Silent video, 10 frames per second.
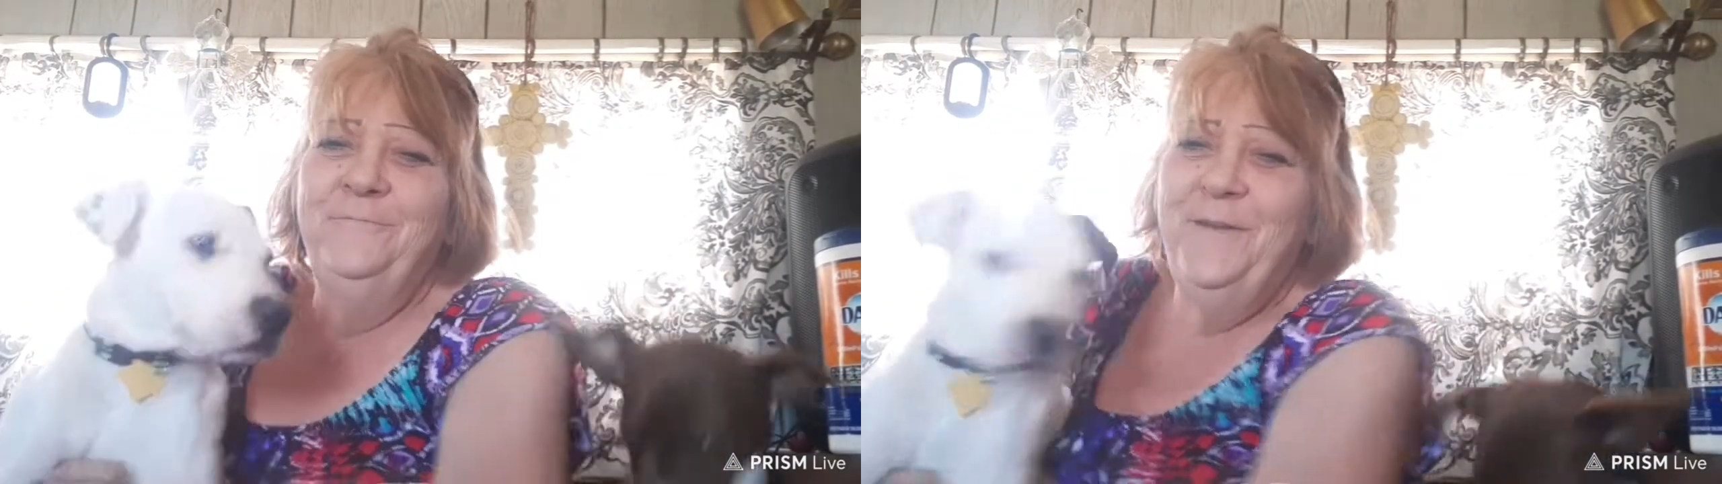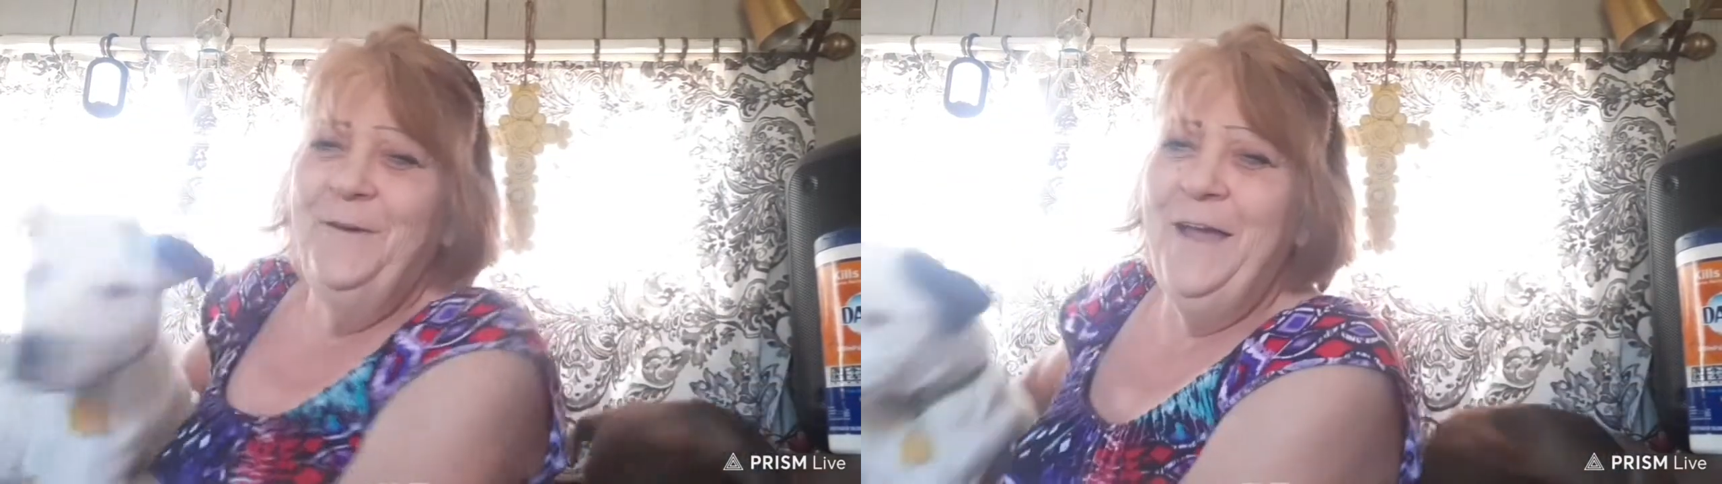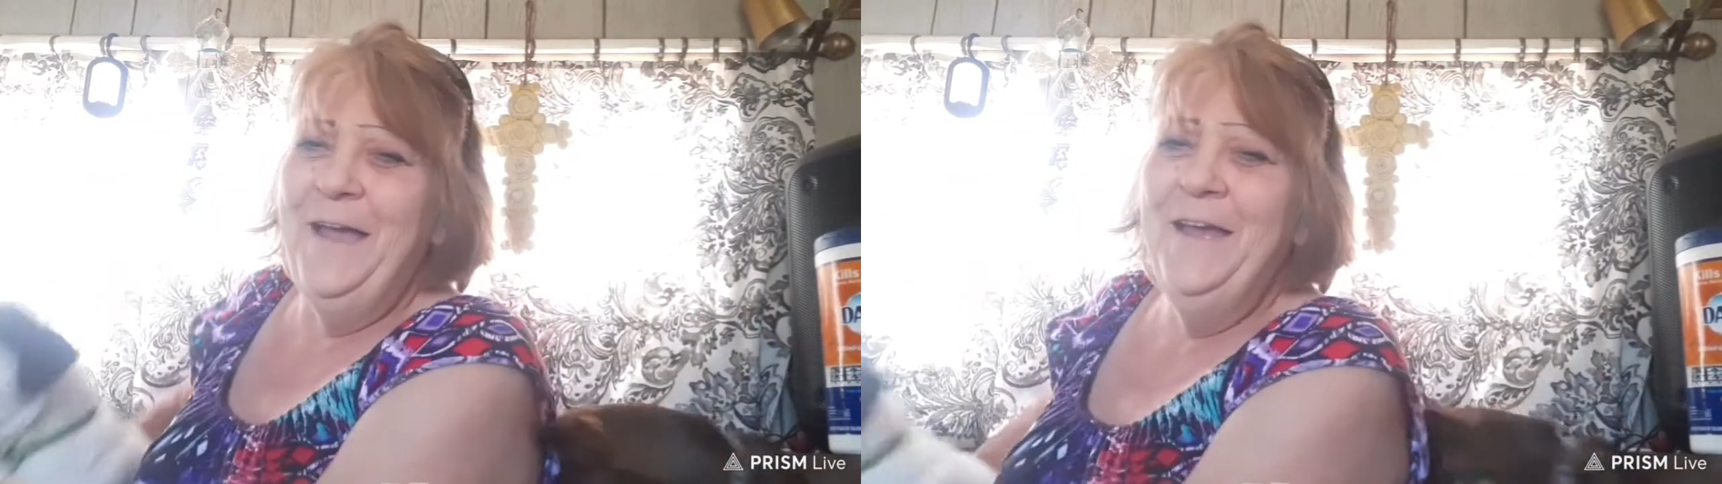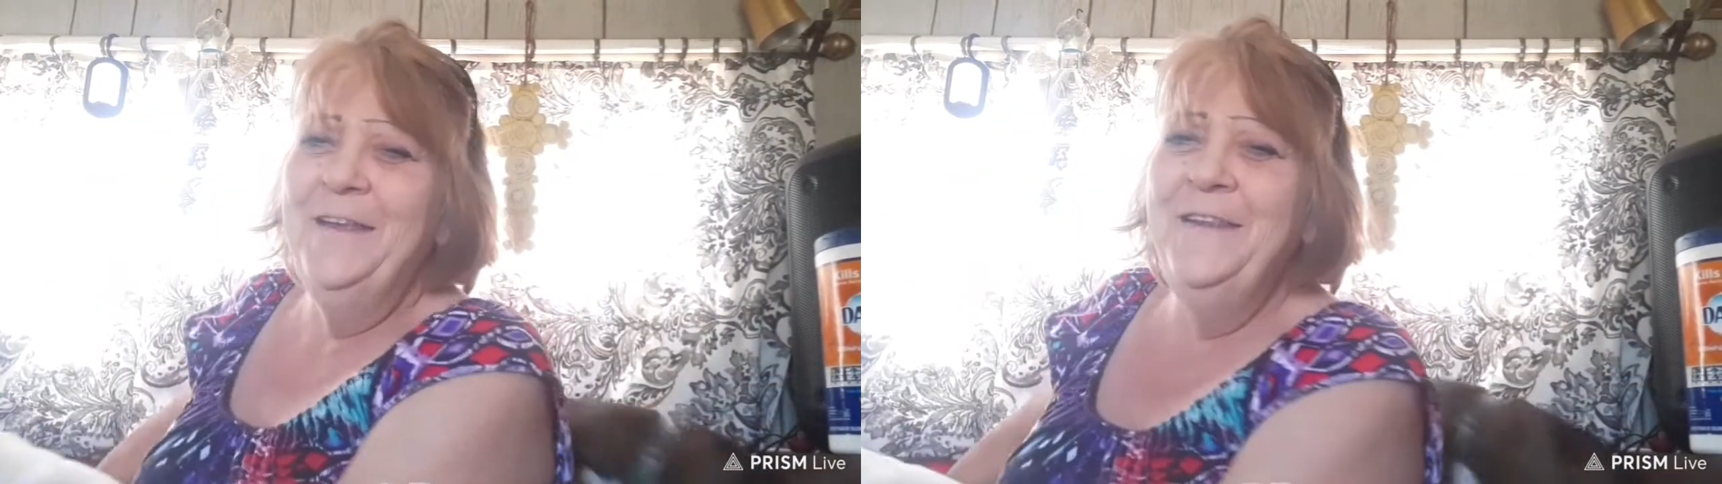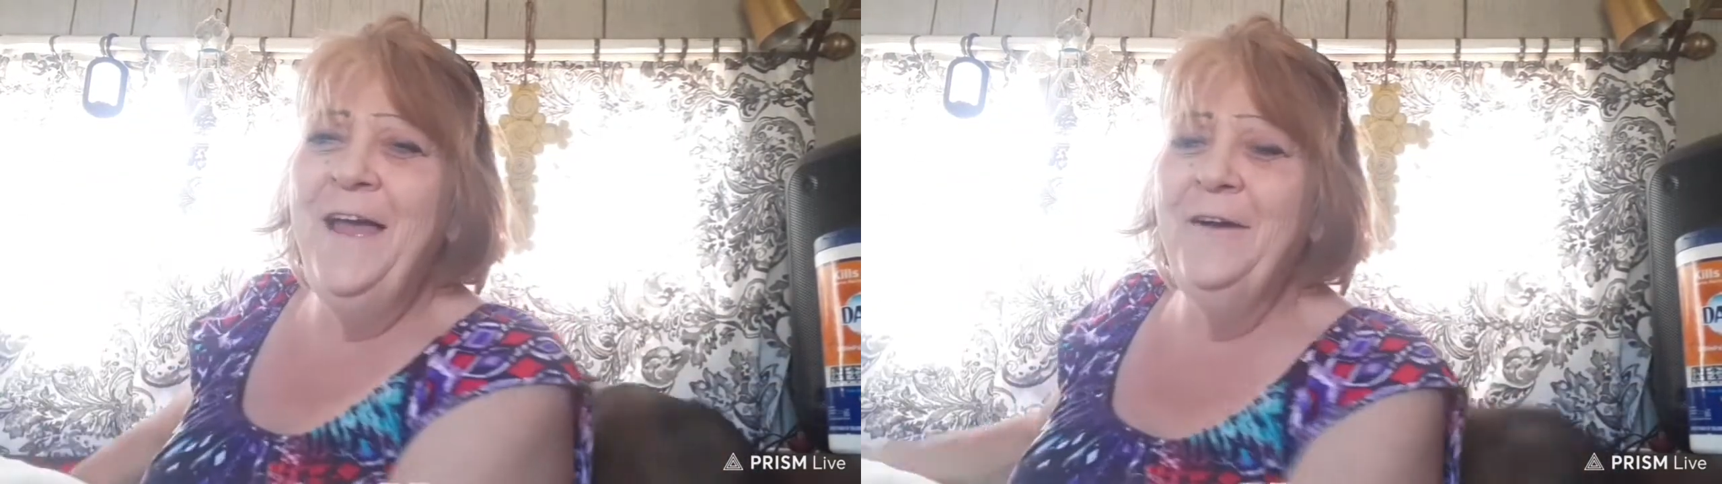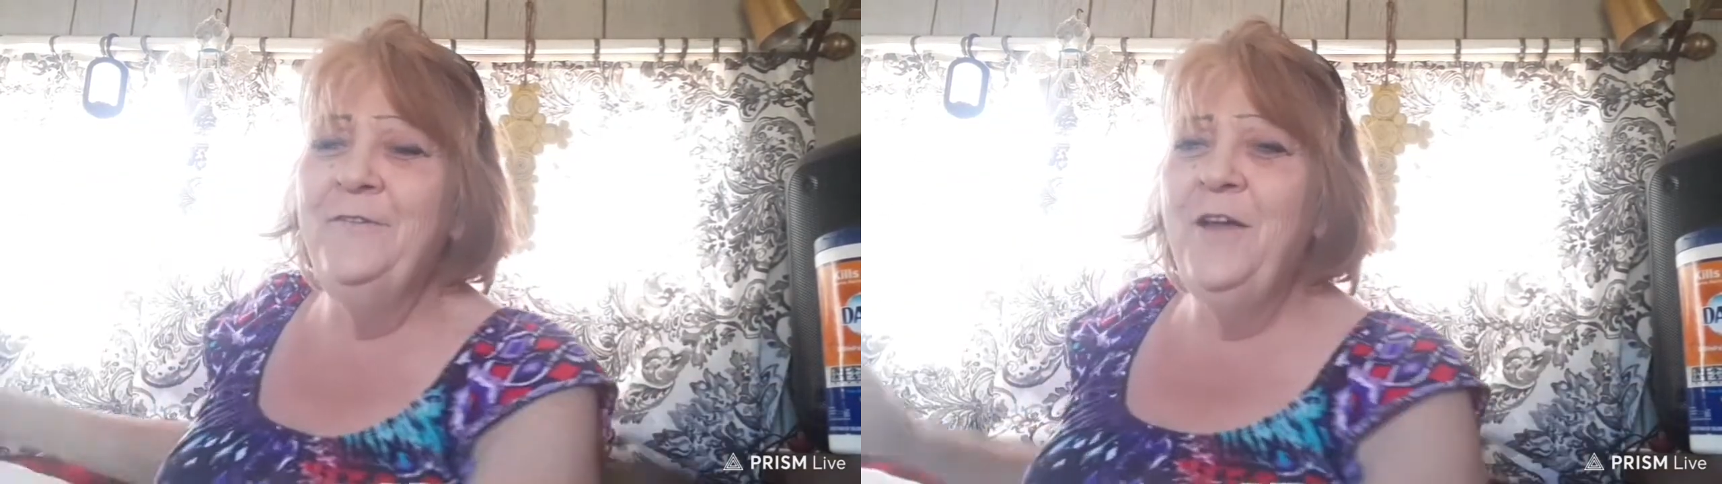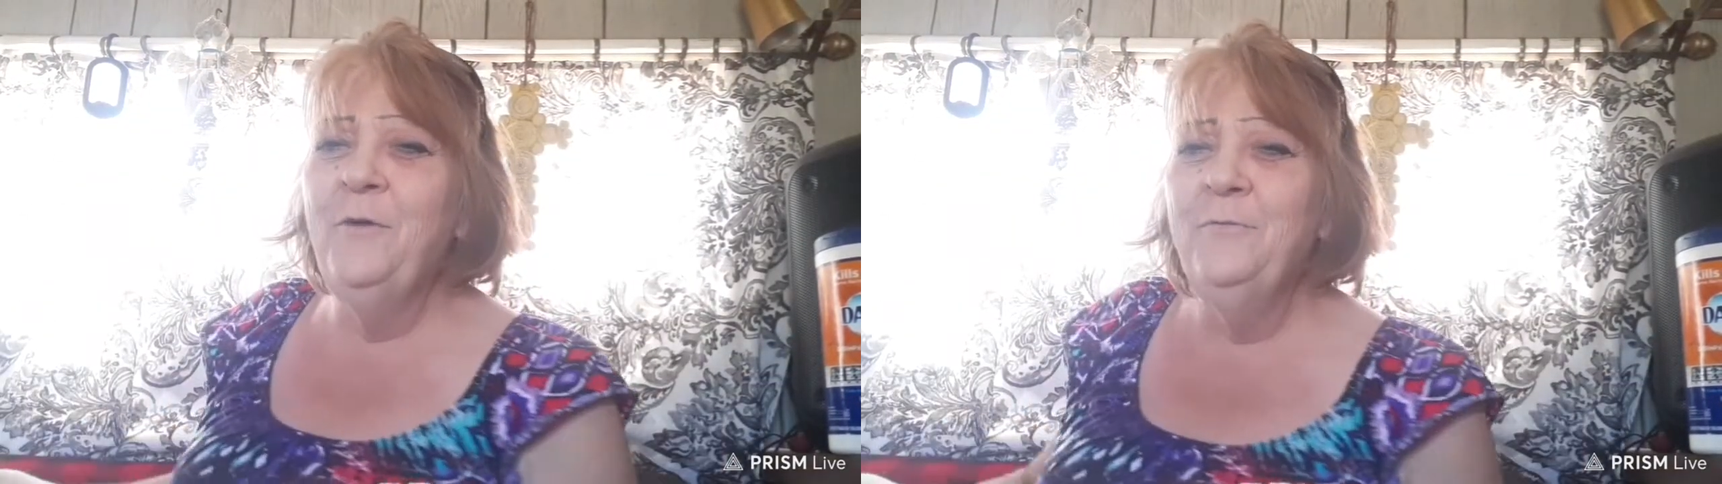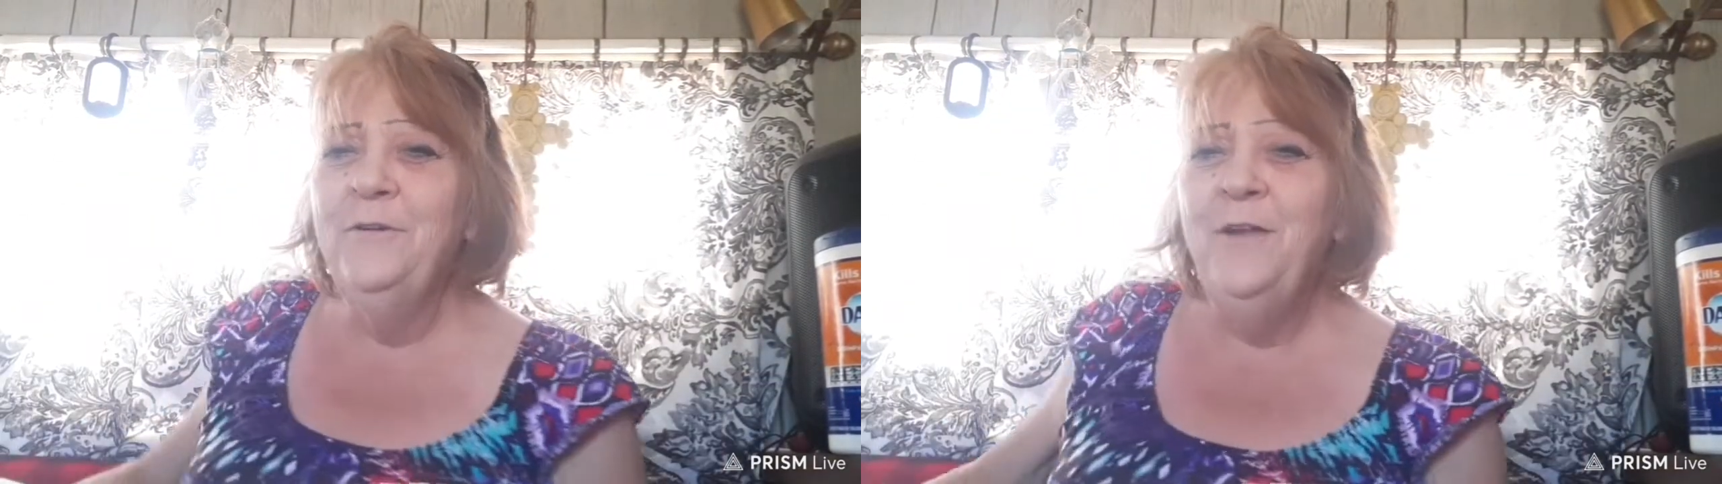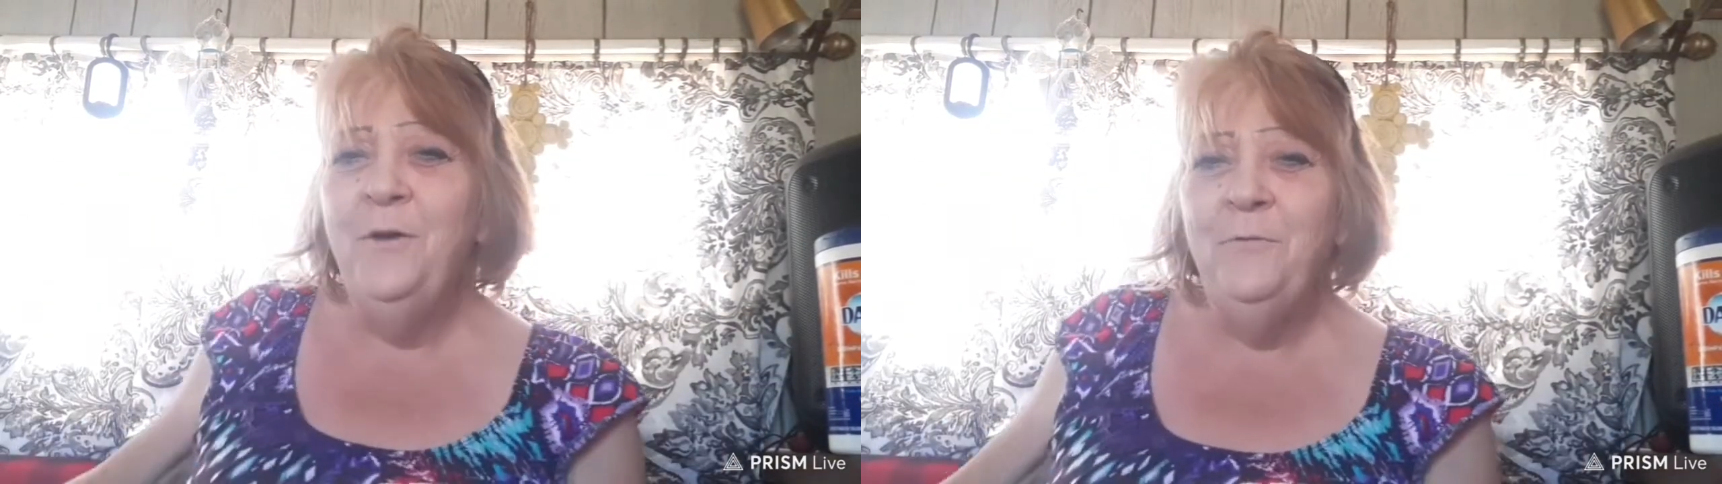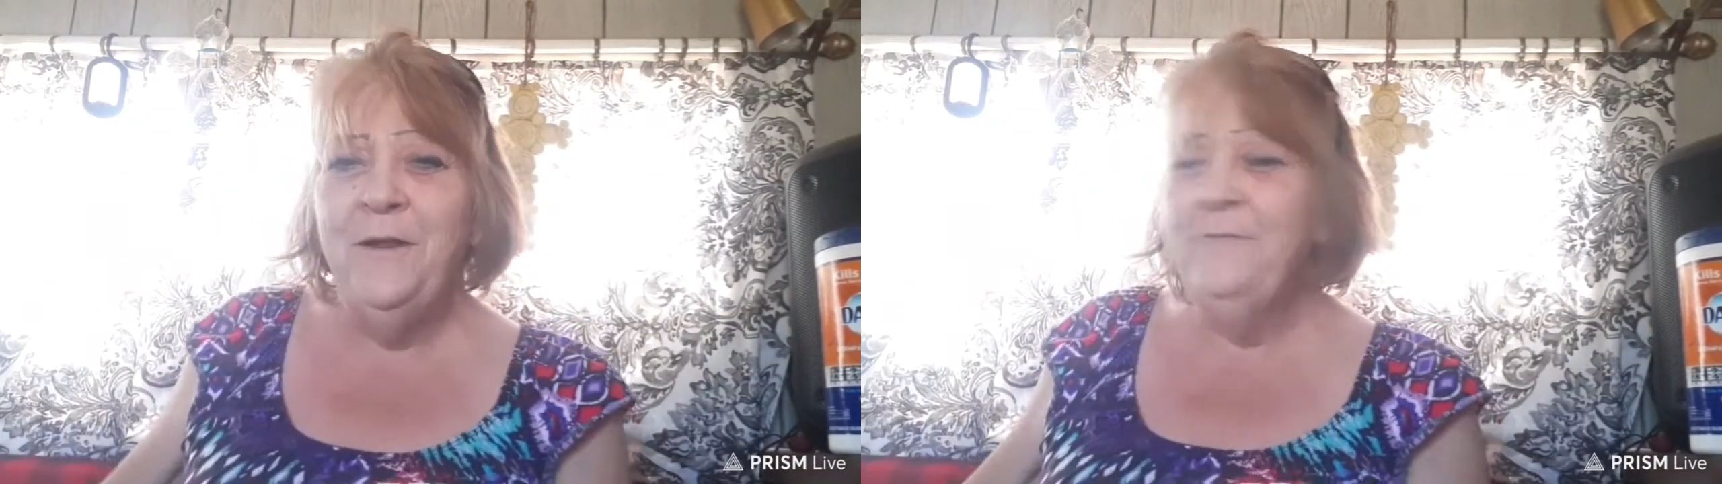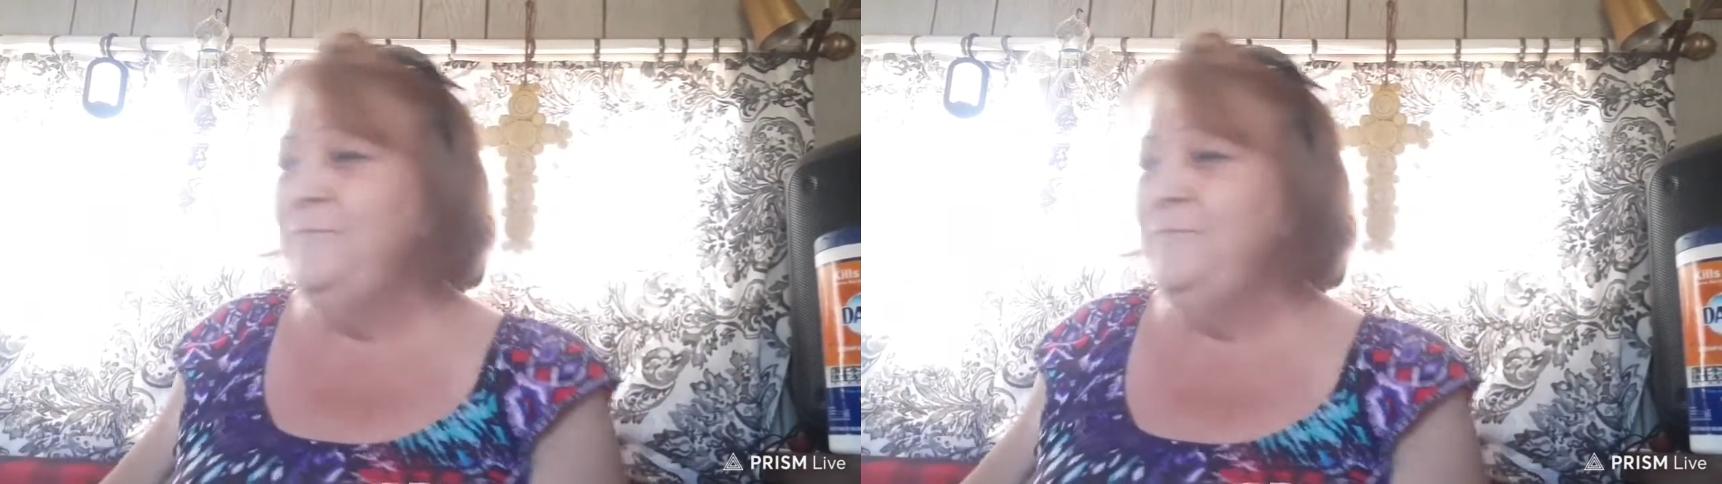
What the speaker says: Okay, now, y'all want to know what I